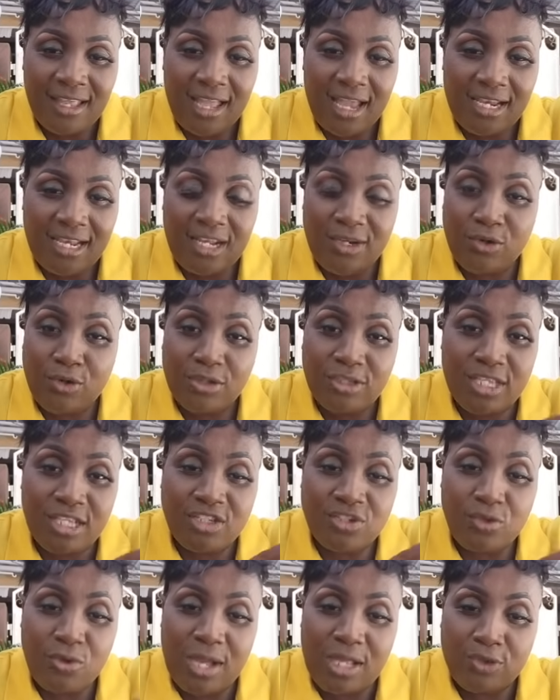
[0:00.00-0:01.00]
And I don't
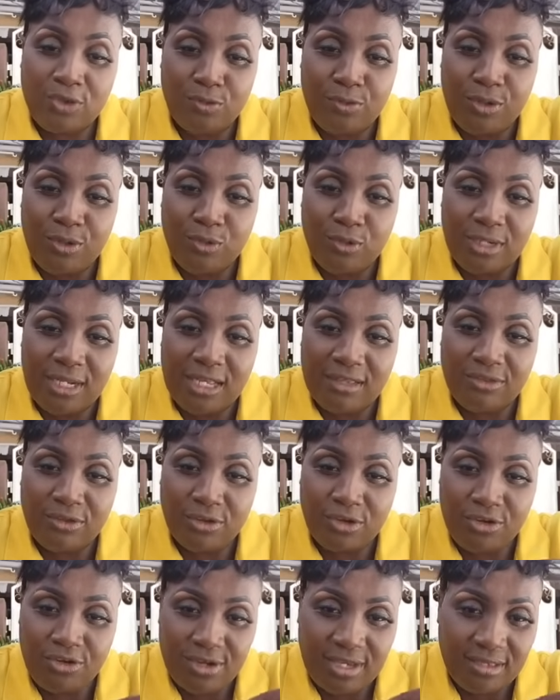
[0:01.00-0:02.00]
think she wants to be known as
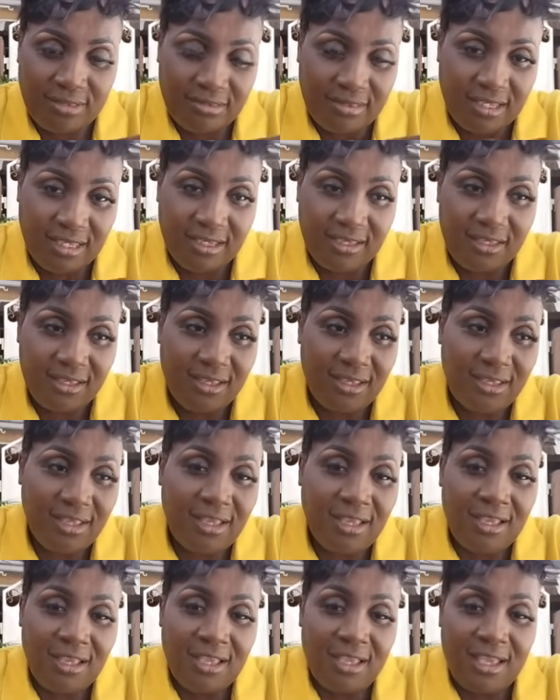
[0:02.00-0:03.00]
the Gracie.
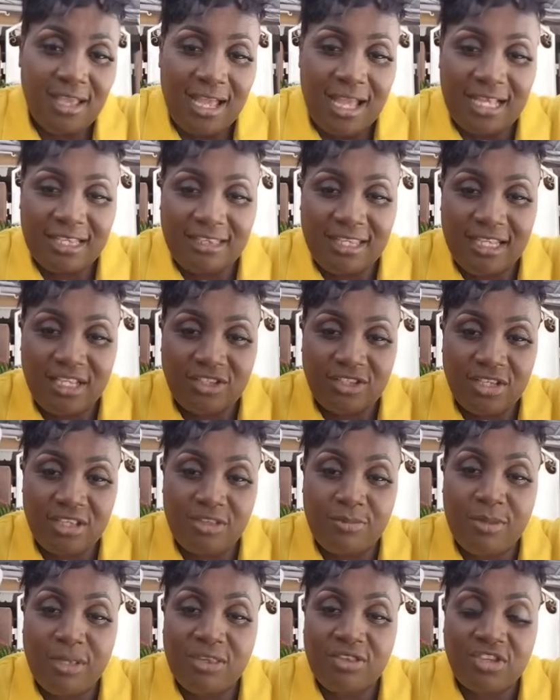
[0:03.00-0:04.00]
I think
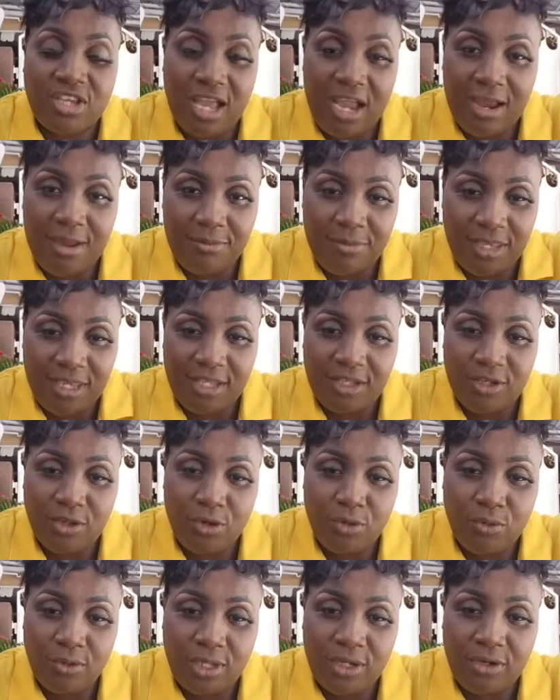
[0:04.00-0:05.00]
she's Miss Charmian
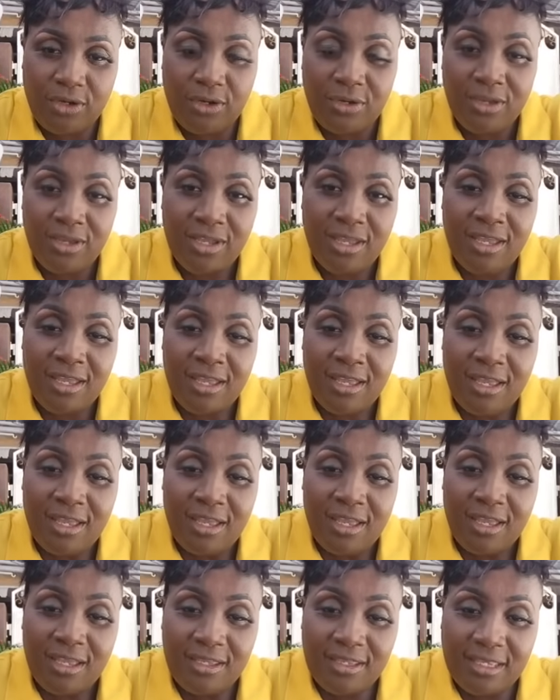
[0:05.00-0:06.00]
now, you know?
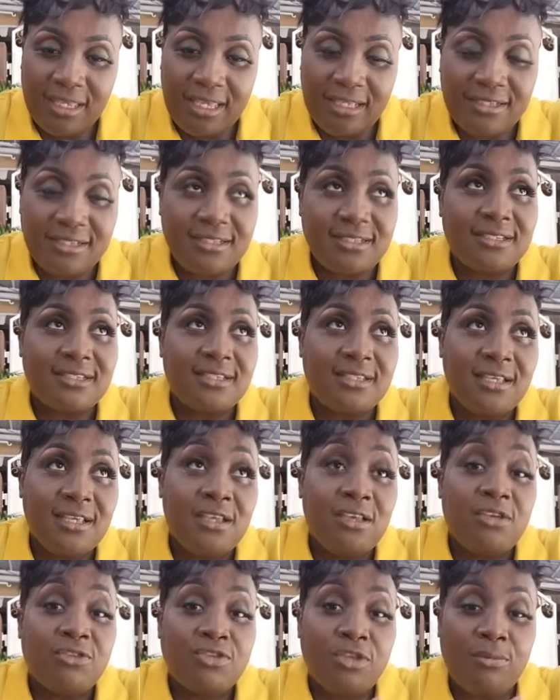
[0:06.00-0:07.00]
Yes.
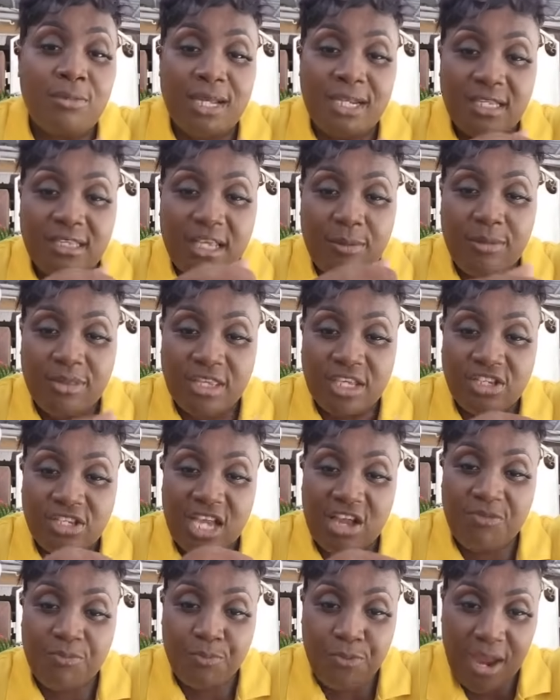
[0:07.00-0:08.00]
Somebody tell me
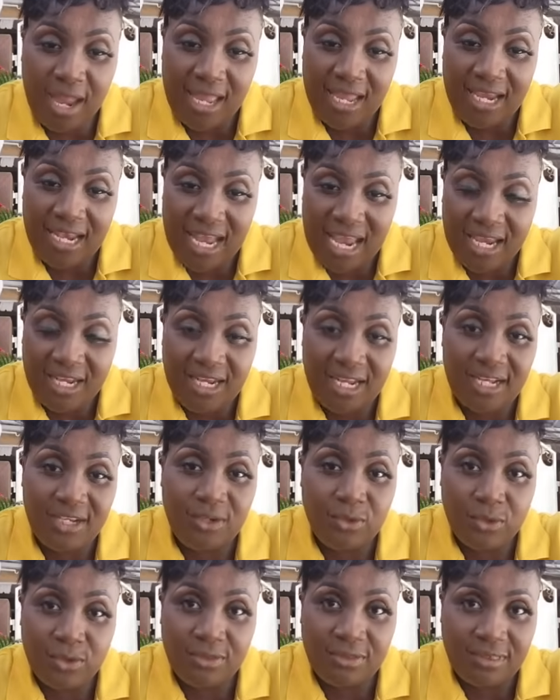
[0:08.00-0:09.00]
she has prior line
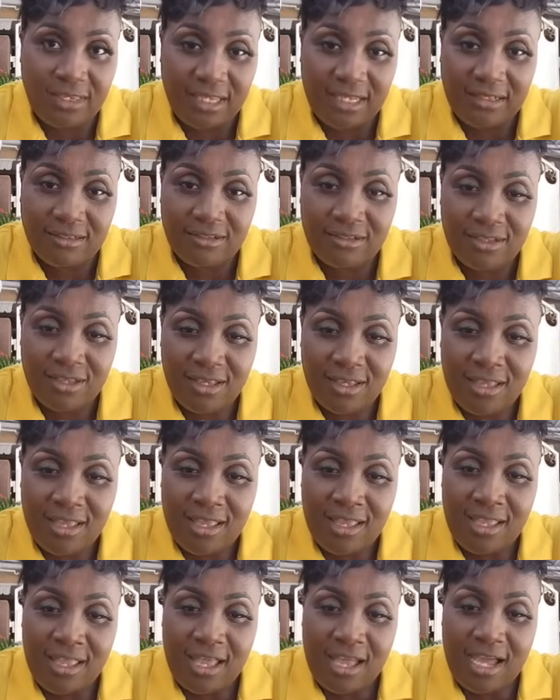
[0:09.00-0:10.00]
and those things.
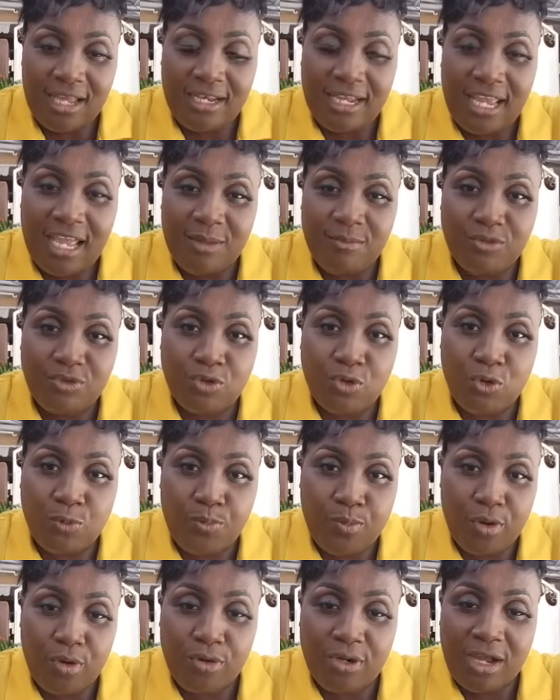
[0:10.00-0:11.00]
And I am so
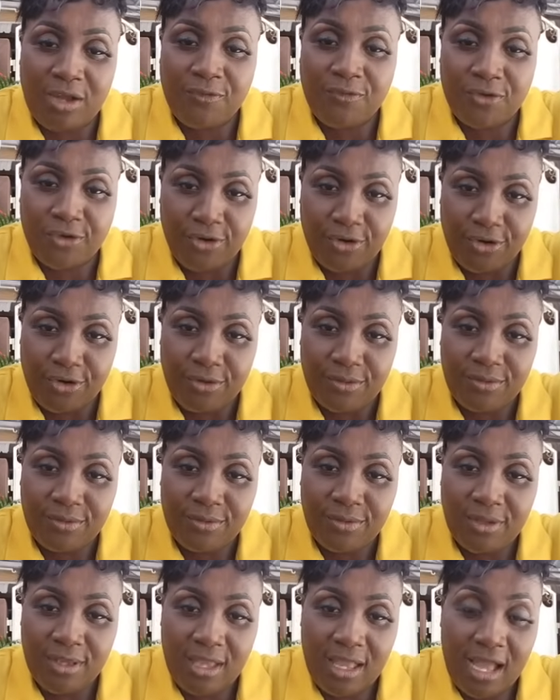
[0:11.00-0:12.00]
proud of her.
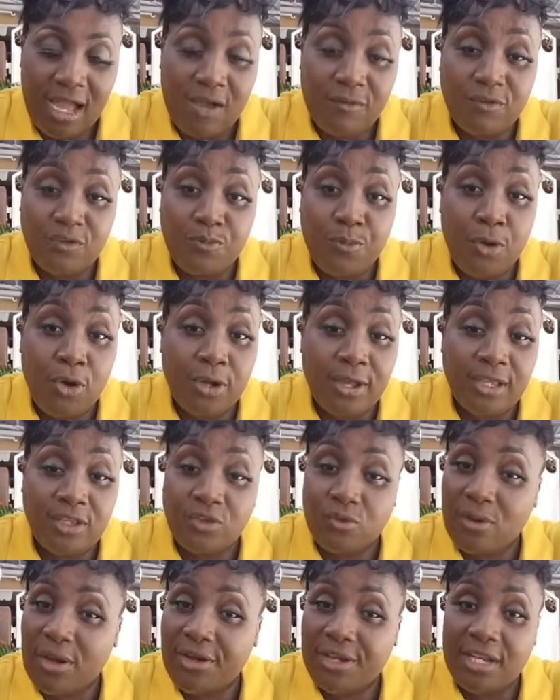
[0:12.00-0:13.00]
I haven't spoken
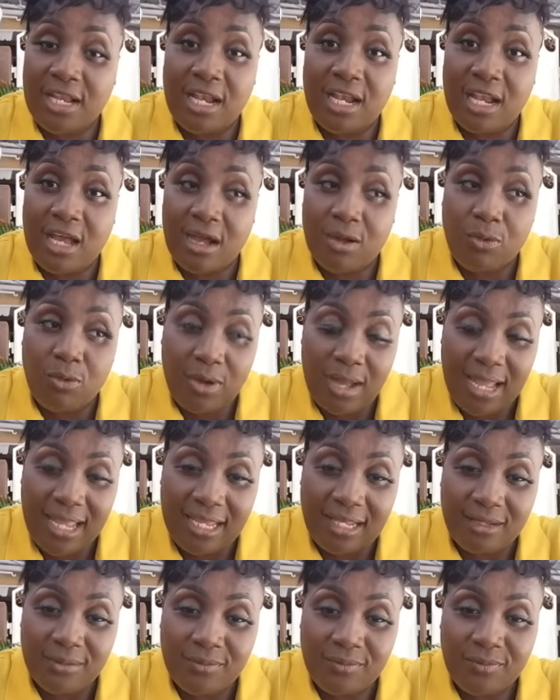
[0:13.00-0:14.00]
to her in a long
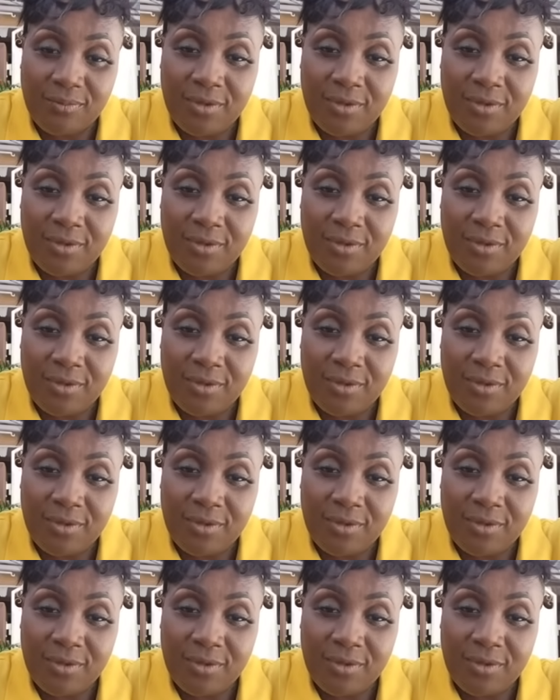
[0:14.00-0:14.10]
while.